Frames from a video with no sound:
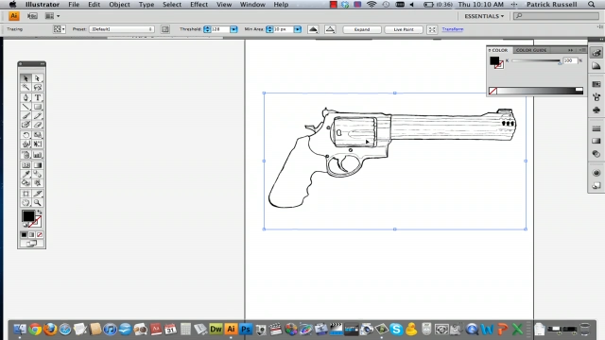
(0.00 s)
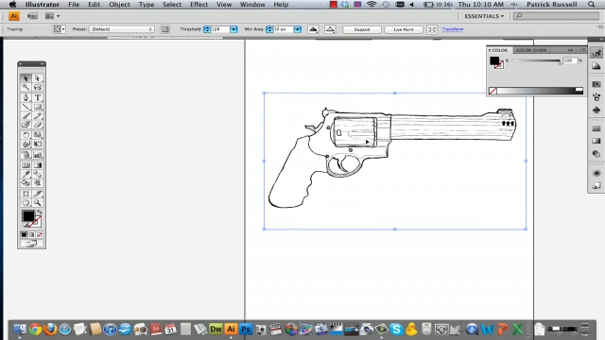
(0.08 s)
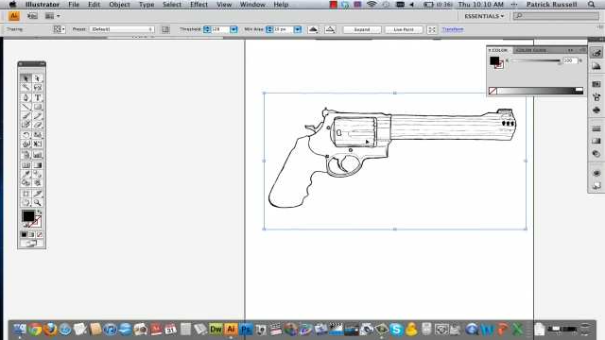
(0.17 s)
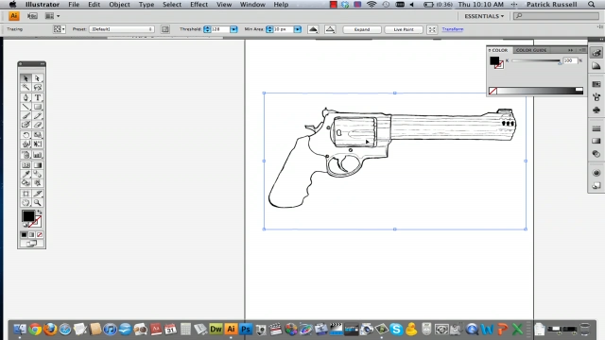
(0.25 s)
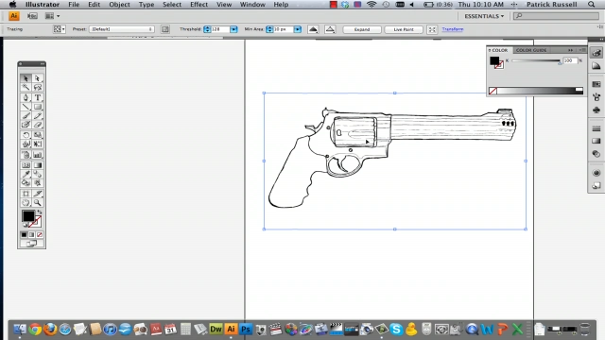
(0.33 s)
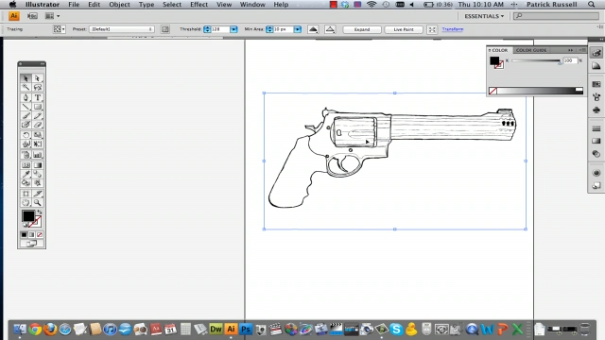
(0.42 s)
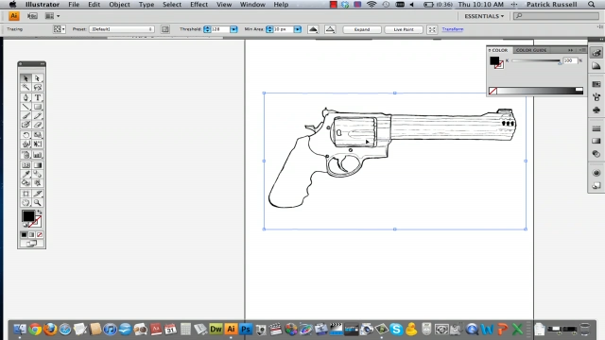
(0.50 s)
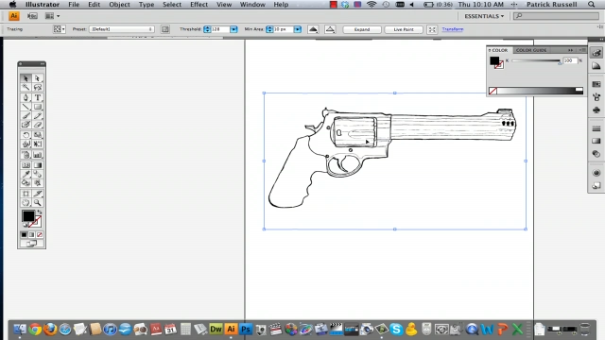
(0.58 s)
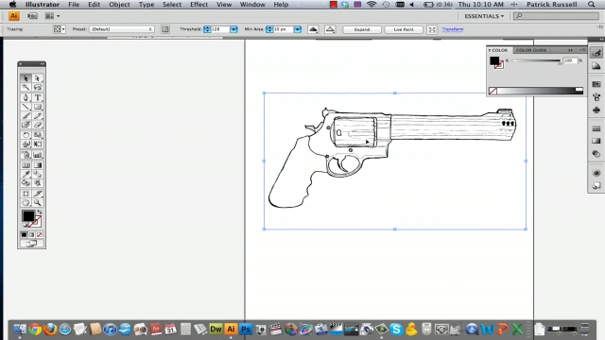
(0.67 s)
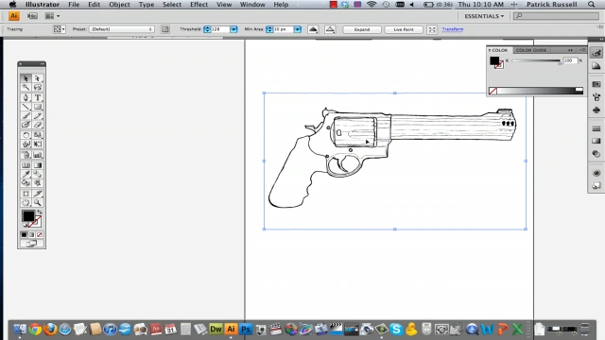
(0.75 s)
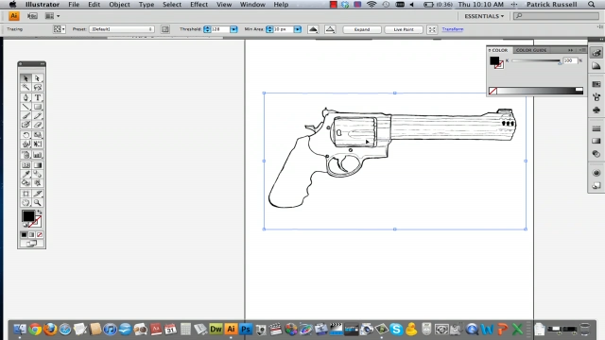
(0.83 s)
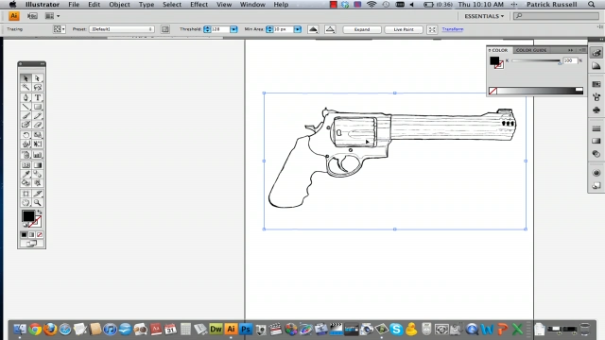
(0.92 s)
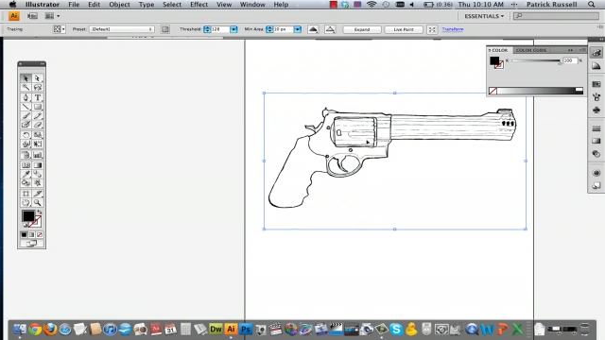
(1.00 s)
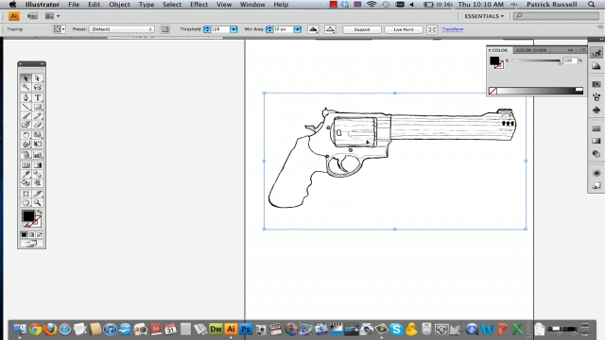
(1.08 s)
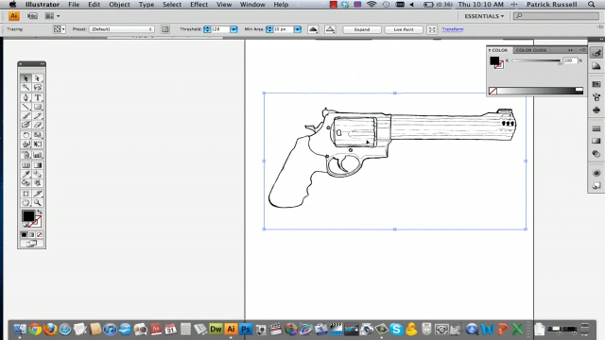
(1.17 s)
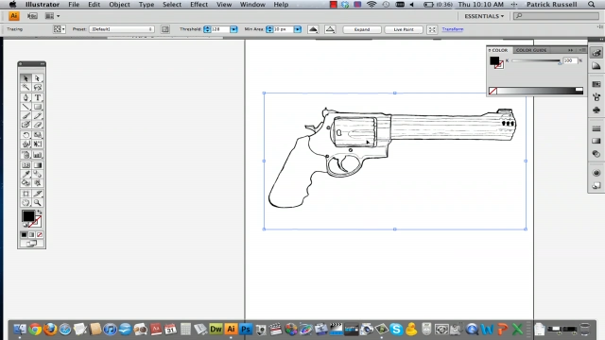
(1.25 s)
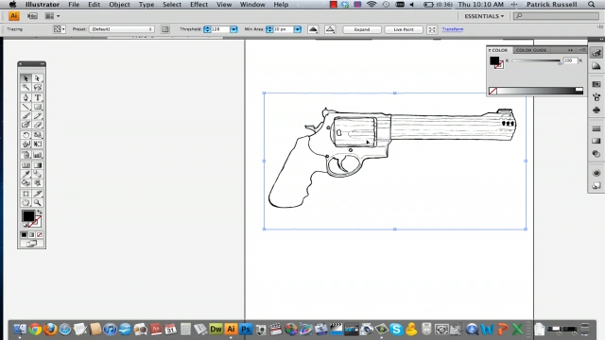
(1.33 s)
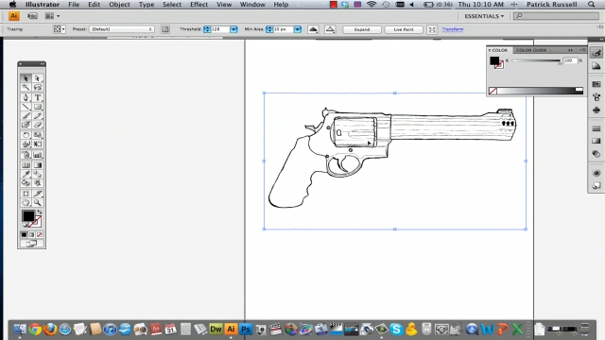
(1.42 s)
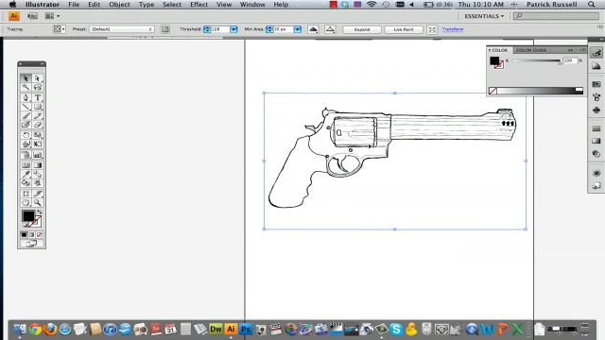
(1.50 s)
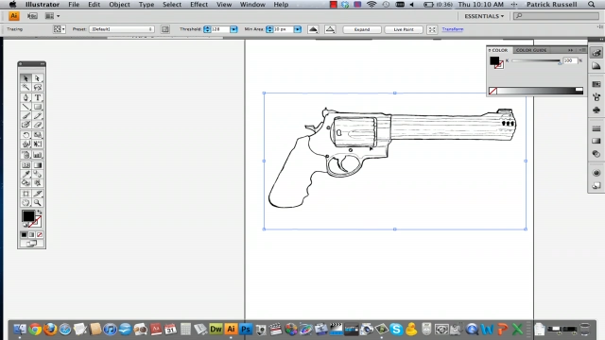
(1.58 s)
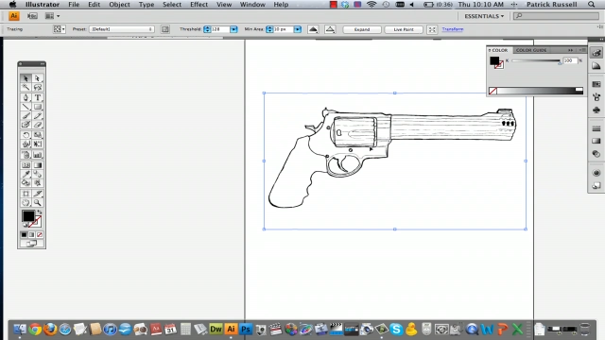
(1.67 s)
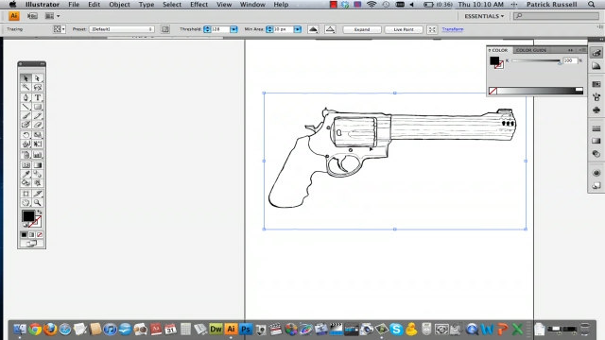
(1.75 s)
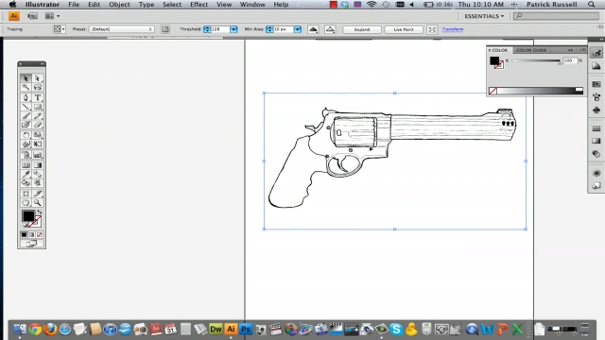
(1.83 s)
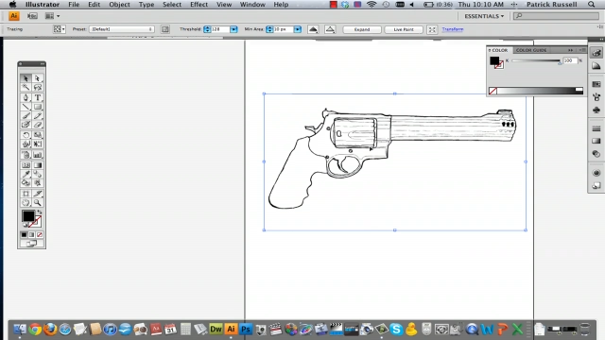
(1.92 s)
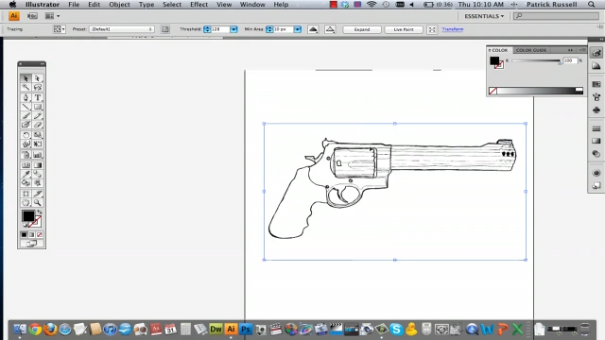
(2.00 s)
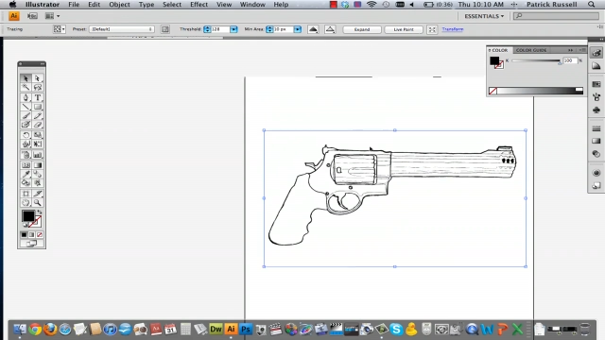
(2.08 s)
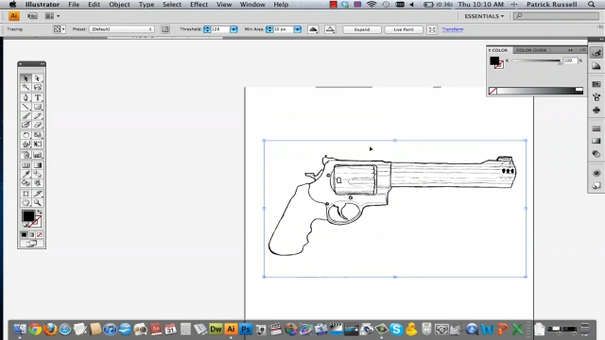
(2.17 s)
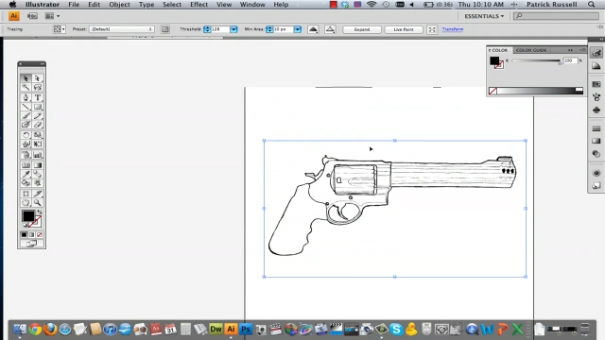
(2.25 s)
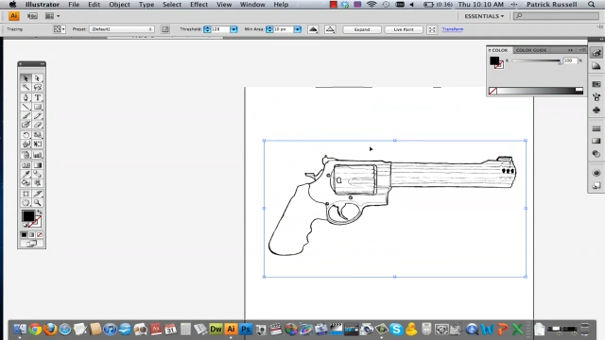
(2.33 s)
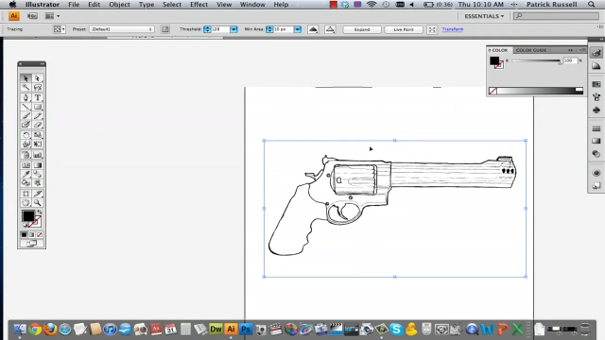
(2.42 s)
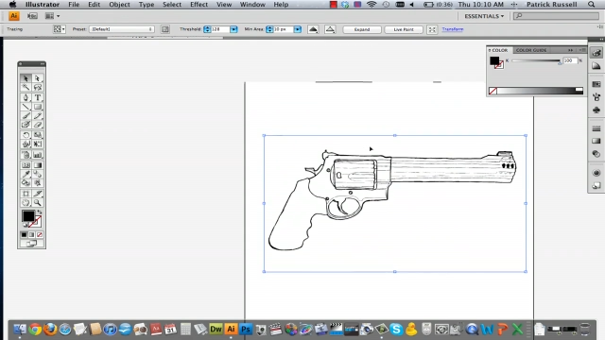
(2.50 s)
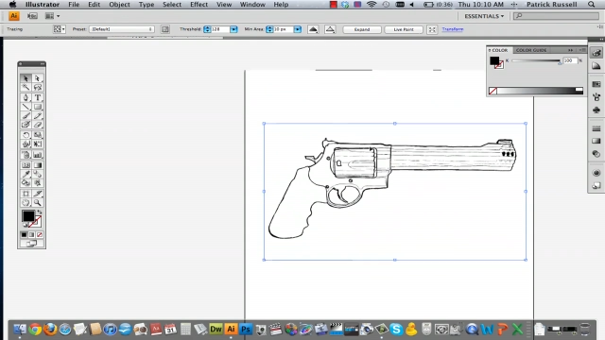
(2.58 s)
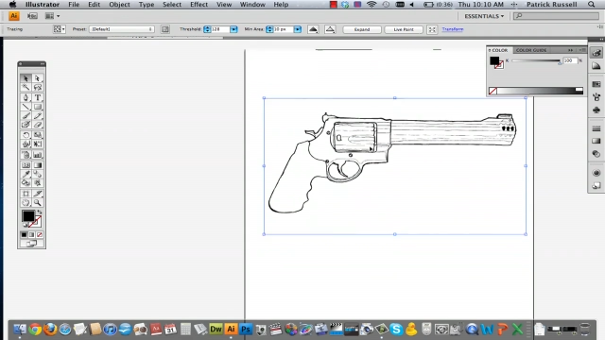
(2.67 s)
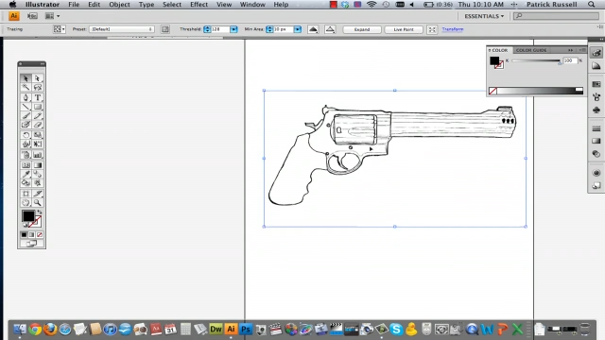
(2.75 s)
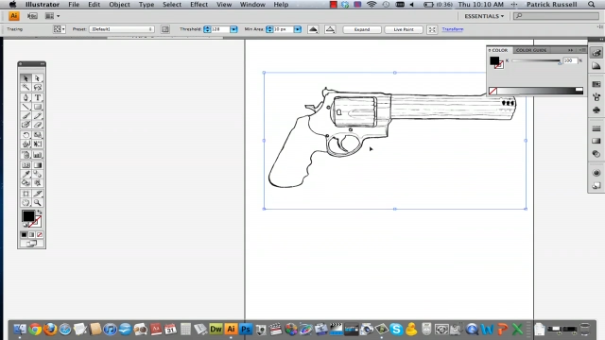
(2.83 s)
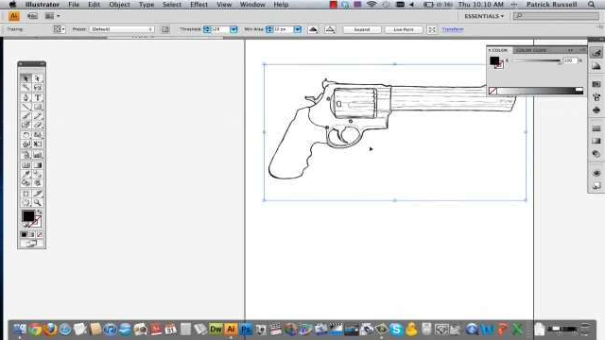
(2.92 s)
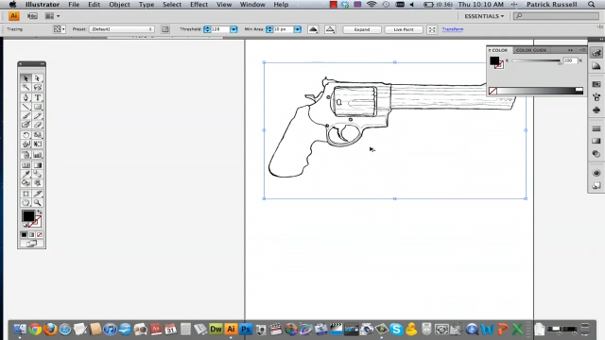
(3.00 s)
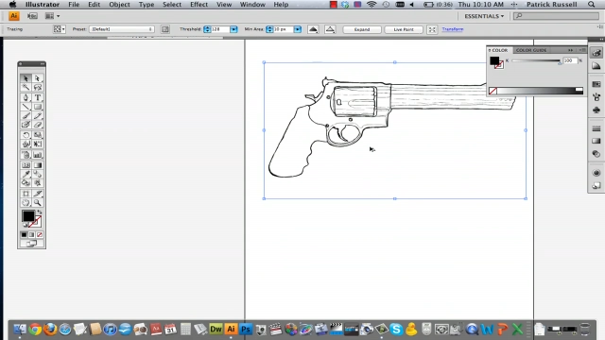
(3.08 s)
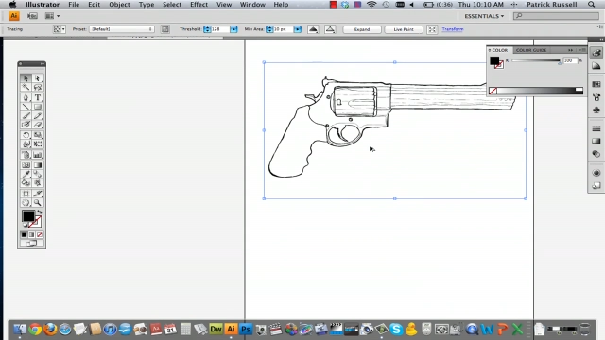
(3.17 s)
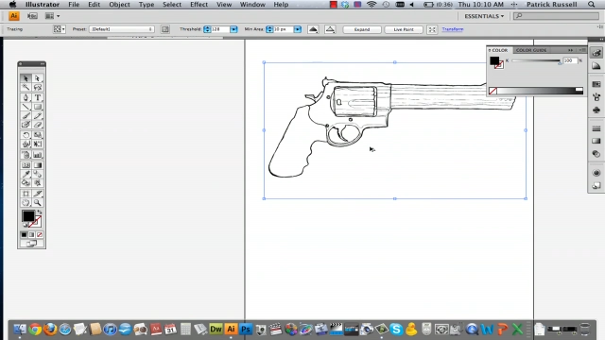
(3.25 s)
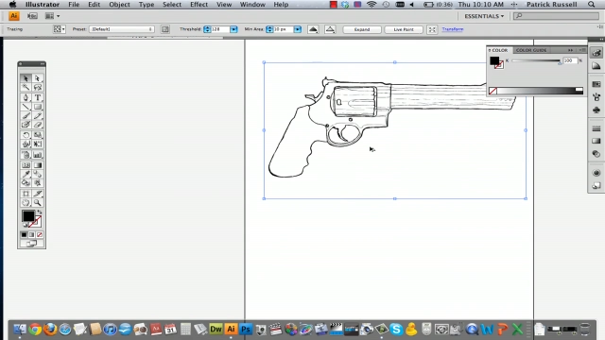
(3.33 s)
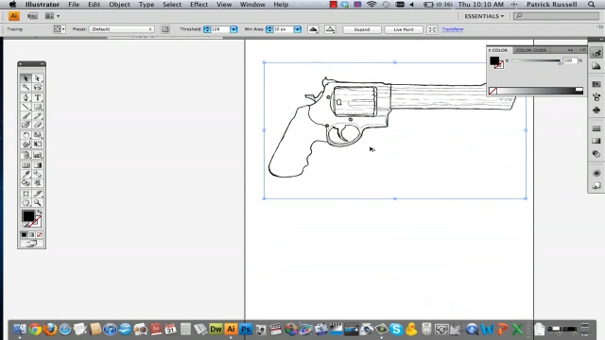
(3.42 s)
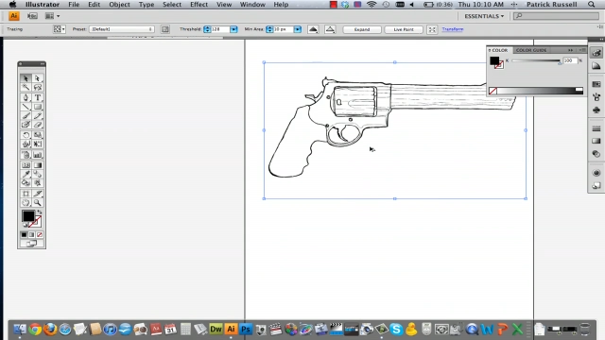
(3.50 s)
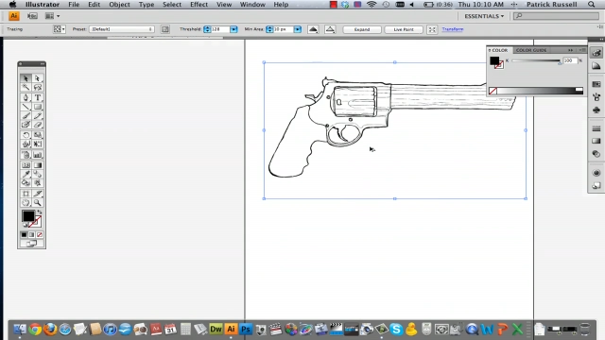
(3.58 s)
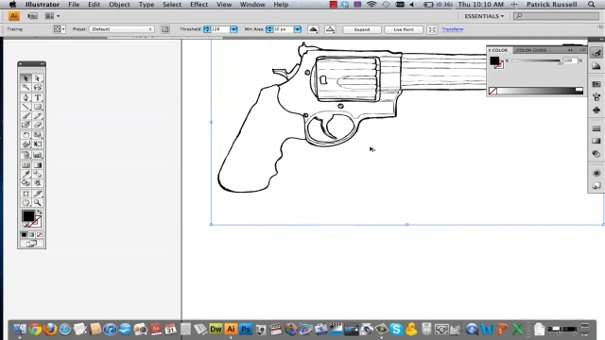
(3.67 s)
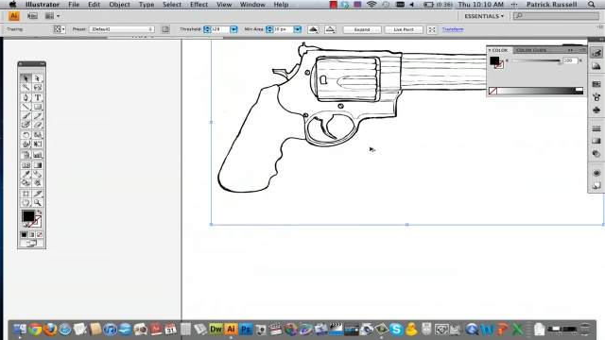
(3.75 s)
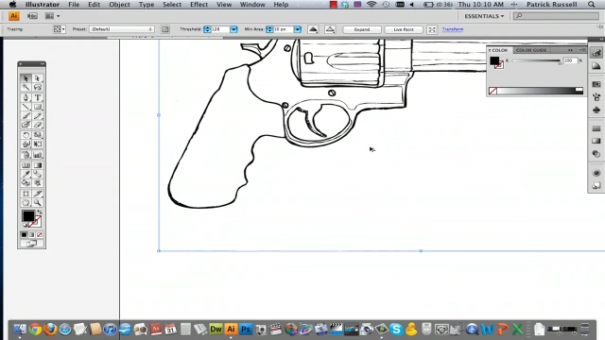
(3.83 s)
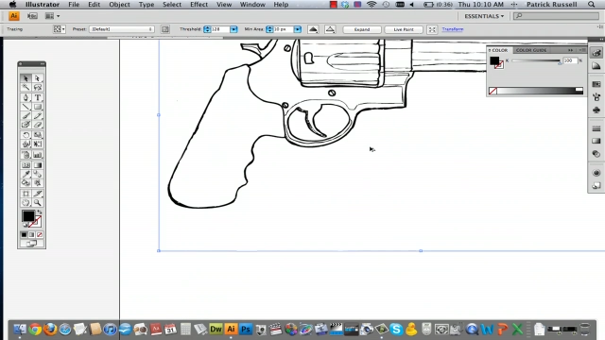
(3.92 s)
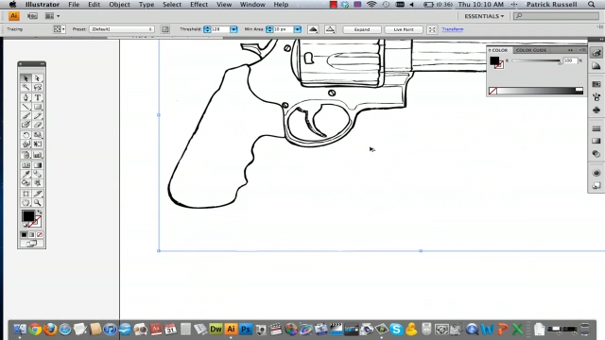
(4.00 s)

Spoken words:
No face is visible, so there are no lips to read.